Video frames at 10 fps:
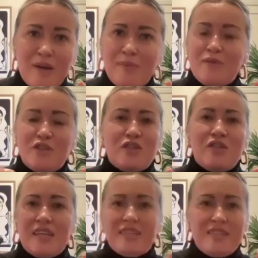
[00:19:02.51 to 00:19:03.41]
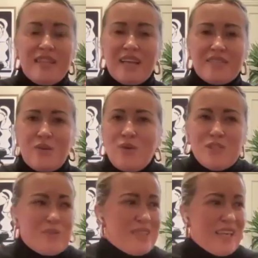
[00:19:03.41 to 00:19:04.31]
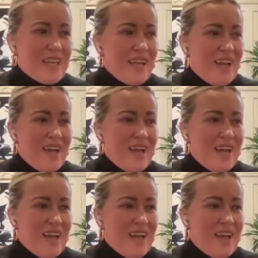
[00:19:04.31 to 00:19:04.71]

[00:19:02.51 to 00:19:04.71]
up if she couldn't get to the next goal. She was like,